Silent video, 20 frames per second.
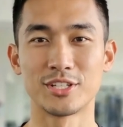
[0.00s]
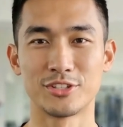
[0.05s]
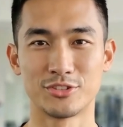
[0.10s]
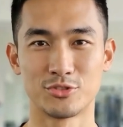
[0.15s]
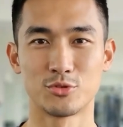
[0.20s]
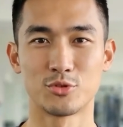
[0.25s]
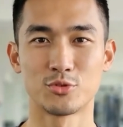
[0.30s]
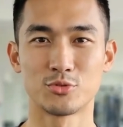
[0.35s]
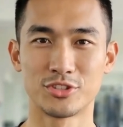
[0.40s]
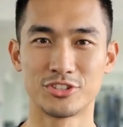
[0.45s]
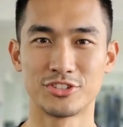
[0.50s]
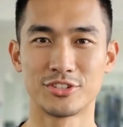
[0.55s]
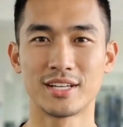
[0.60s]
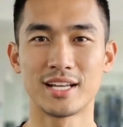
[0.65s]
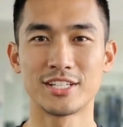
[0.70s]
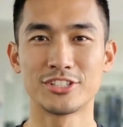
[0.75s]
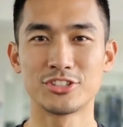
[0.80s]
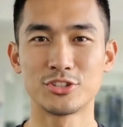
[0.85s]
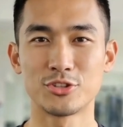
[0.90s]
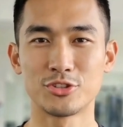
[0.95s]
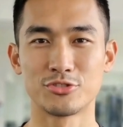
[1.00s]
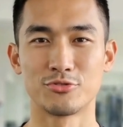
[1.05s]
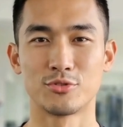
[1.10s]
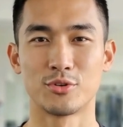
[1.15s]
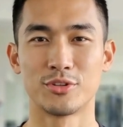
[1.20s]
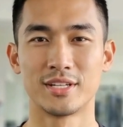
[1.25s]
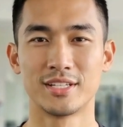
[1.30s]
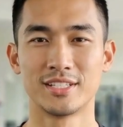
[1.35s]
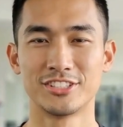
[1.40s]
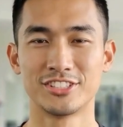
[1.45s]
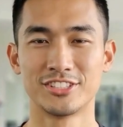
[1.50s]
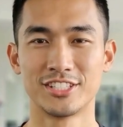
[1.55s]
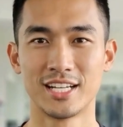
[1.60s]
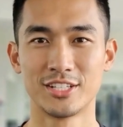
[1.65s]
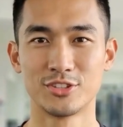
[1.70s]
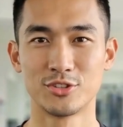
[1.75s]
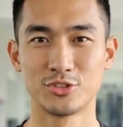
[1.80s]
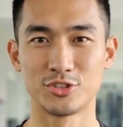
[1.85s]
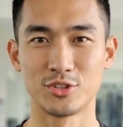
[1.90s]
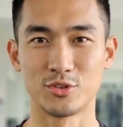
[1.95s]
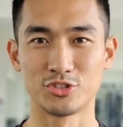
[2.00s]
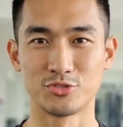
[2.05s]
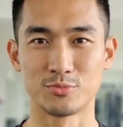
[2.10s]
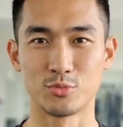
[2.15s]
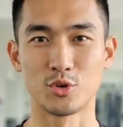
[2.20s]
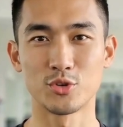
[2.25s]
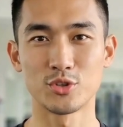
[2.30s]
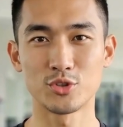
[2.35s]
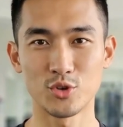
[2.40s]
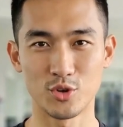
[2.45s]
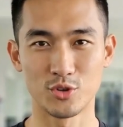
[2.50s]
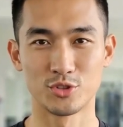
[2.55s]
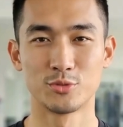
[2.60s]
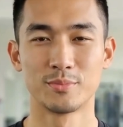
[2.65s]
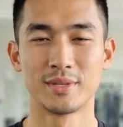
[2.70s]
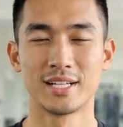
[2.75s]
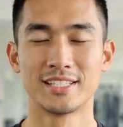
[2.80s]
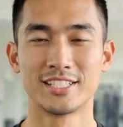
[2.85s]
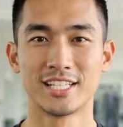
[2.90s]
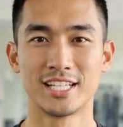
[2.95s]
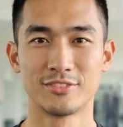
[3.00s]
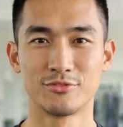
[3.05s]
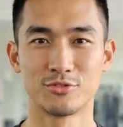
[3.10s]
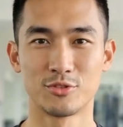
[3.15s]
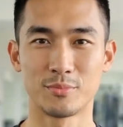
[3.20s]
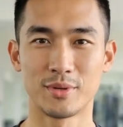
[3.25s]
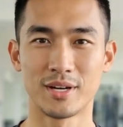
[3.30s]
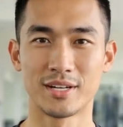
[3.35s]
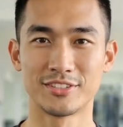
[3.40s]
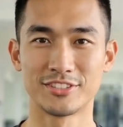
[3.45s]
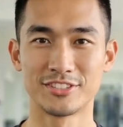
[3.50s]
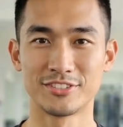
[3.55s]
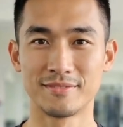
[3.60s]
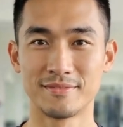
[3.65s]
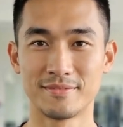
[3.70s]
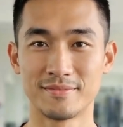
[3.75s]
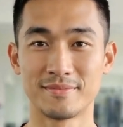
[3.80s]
through is less useful than a standard dose protocol you maintain for months.